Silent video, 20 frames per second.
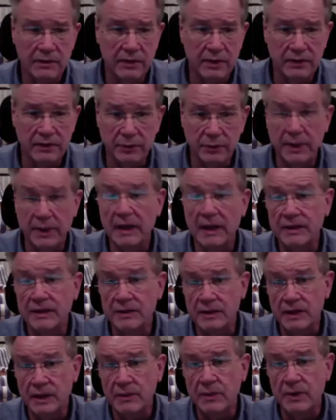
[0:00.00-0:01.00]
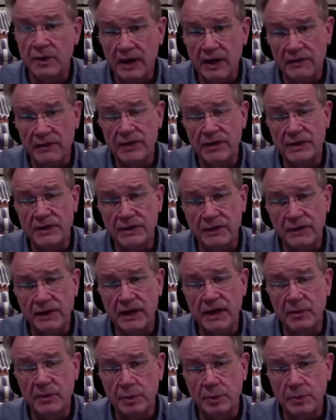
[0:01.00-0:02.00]
spell out the demographics of the
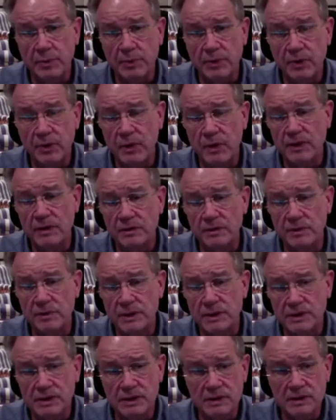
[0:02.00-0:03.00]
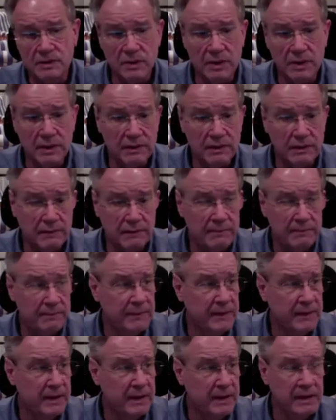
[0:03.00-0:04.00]
kind of people you want to do business with,
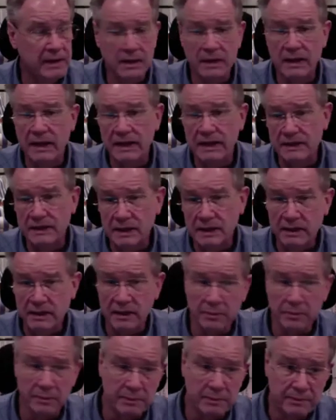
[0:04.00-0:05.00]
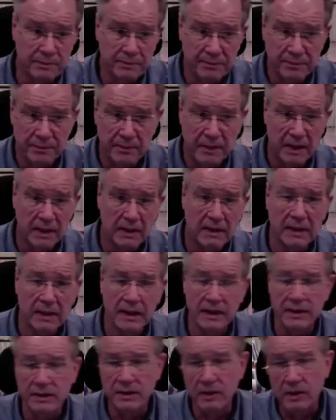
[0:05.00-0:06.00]
collecting them
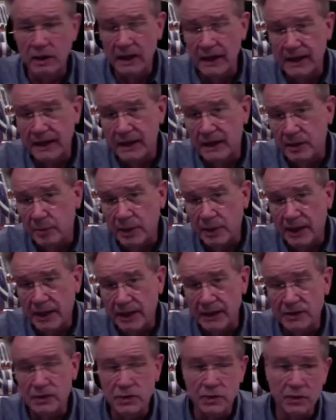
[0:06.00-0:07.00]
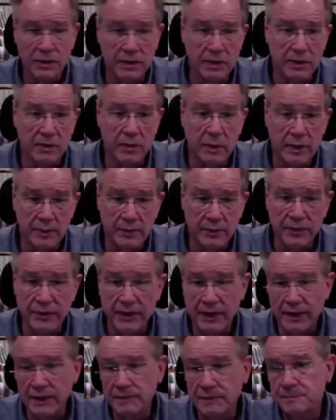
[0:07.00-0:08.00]
on your landing page or your
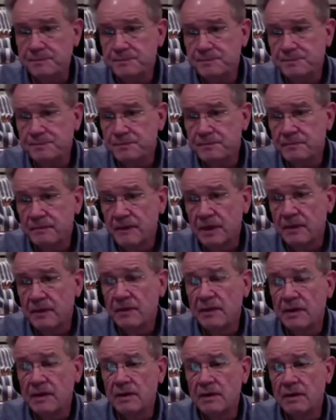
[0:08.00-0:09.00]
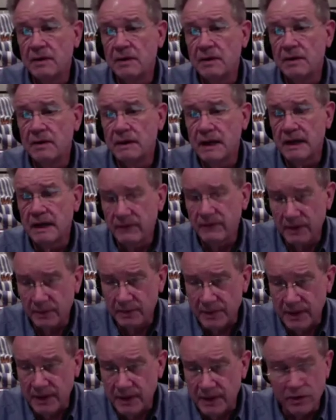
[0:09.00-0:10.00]
website, having them
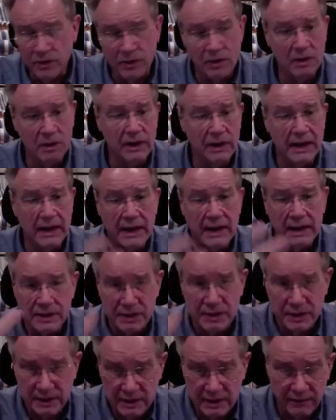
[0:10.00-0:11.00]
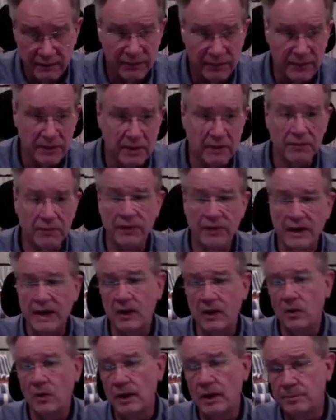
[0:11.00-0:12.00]
take your call to action and your
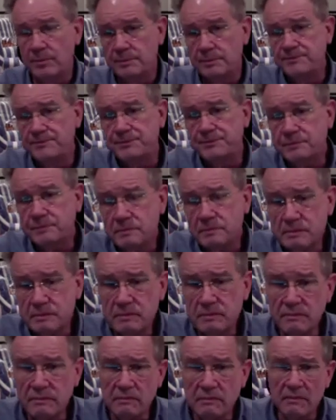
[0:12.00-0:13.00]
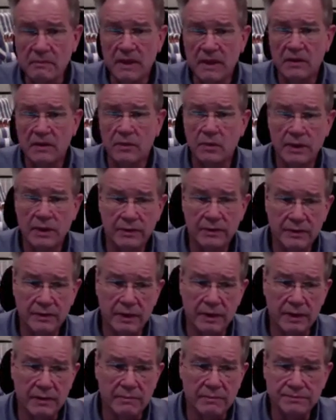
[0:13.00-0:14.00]
follow-up
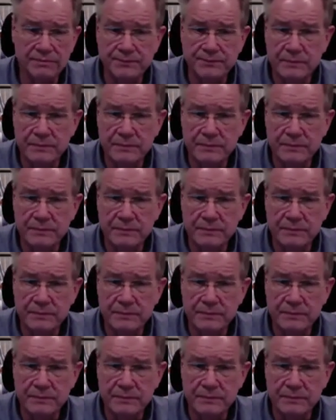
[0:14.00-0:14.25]
with